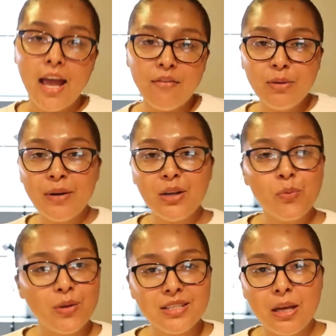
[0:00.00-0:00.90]
Hey
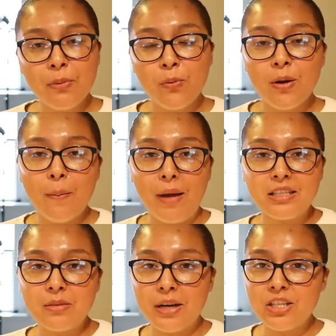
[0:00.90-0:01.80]
everybody, what's up and welcome
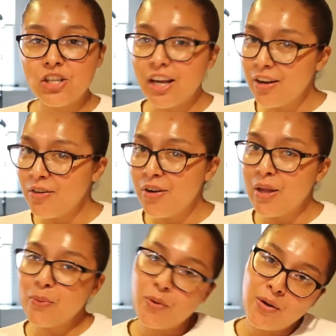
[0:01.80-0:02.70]
back to my channel
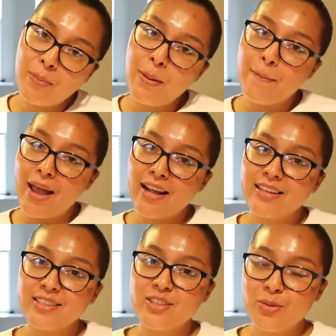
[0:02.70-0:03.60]
and welcome
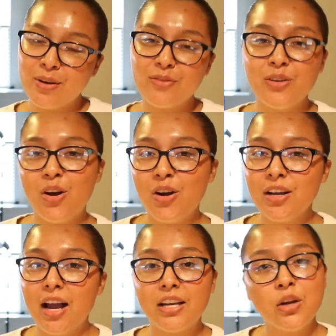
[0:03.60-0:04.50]
back to my
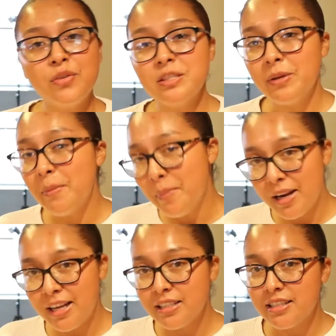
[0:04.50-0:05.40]
vlog. I know it's been a
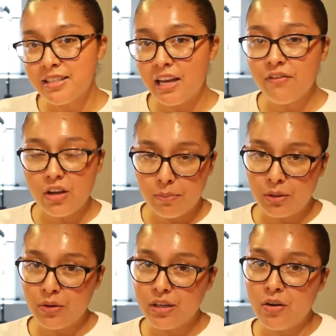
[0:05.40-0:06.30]
minute since I've
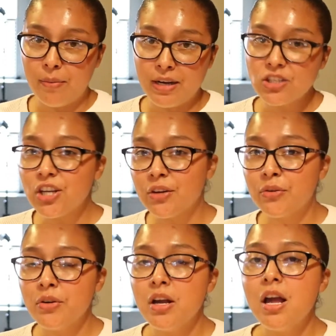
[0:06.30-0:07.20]
uploaded on my
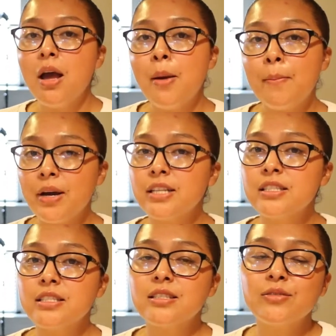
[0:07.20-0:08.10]
channel,
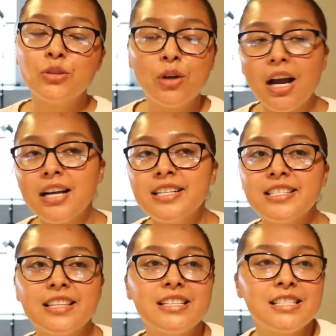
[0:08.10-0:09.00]
but you
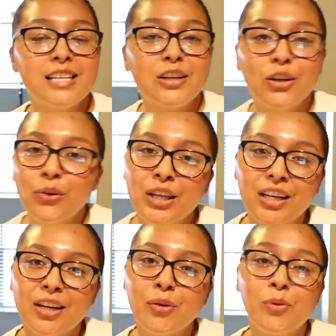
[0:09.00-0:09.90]
guys, this is a new
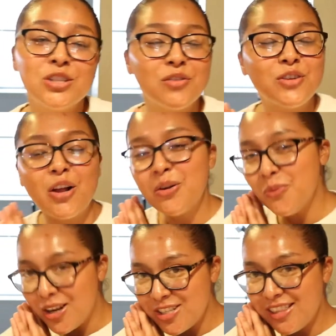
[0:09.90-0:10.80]
year, which if y'all are
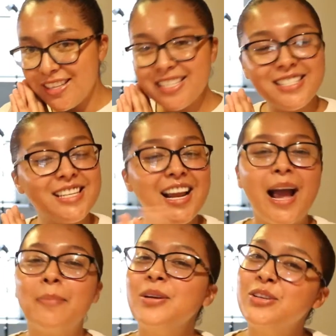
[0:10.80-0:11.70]
watching this, then
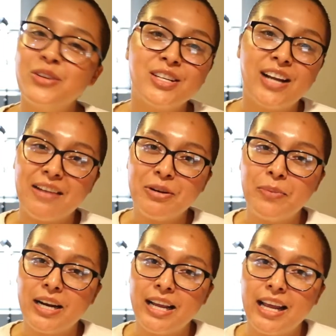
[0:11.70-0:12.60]
happy new year,
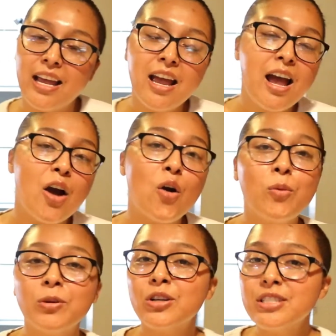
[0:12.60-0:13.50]
everybody.
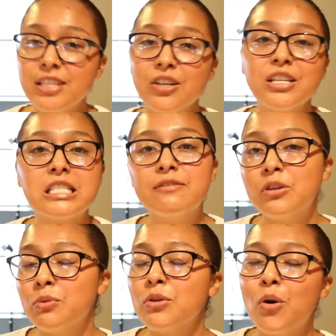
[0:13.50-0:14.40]
Hope y'all's year is
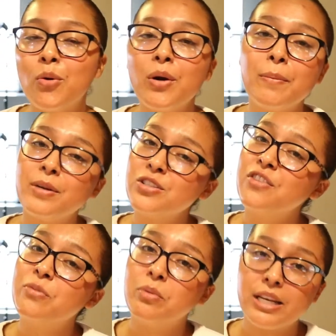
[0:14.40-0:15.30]
filled with a whole bunch
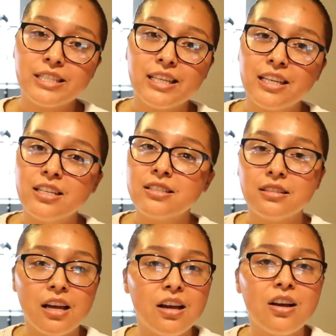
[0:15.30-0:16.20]
of blessings,
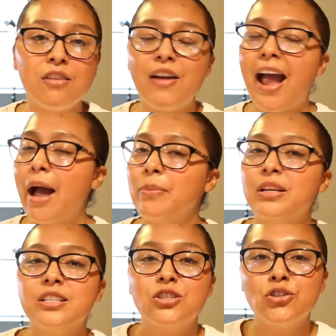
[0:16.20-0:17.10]
love,
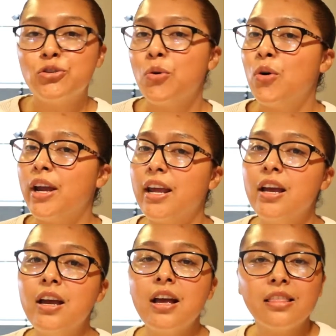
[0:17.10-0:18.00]
happiness,
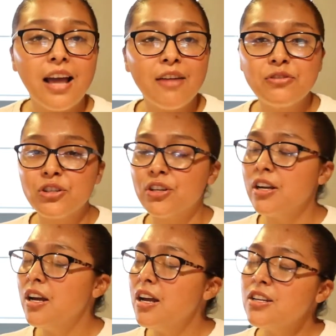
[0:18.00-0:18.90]
joy,
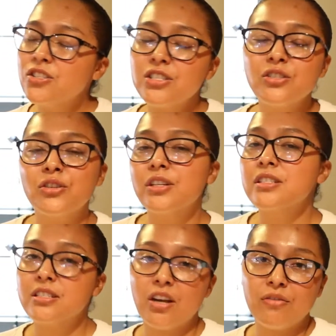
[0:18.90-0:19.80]
laughter, just
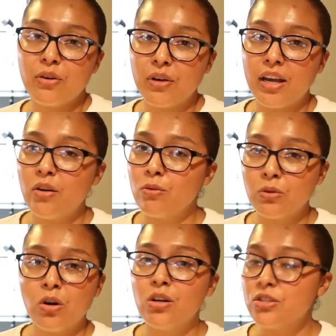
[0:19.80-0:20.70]
good stuff, okay?
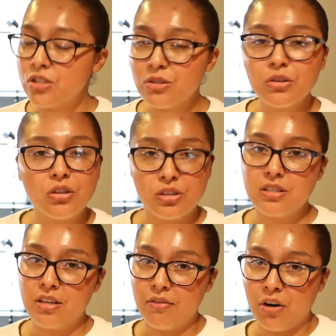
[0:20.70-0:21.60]
Overall, just good
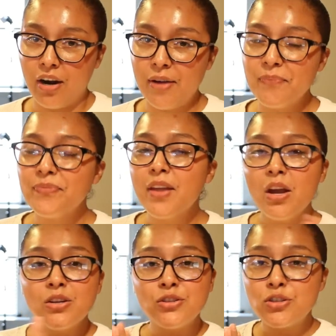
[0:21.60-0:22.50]
stuff, all right?
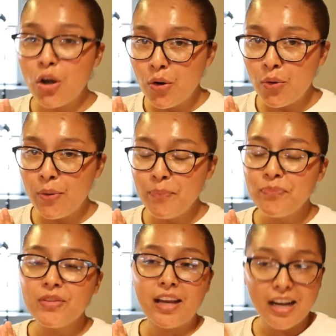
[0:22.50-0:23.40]

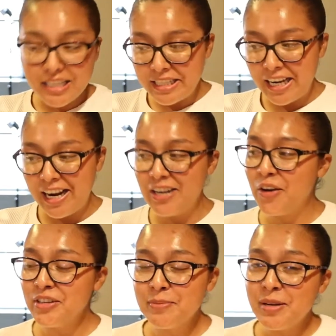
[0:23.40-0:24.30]
So, like I said, I
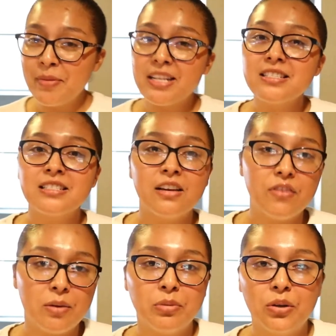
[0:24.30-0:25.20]
know it's been a minute since
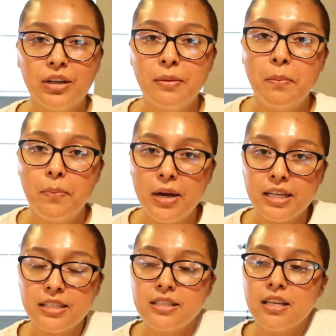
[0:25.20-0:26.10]
I've uploaded,
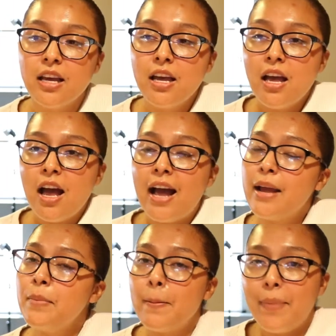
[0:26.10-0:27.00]
but
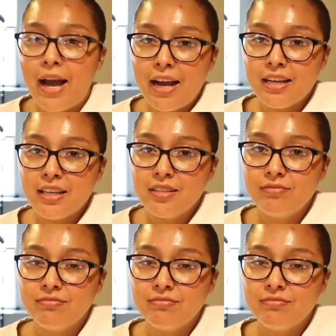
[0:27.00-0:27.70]
I'm back.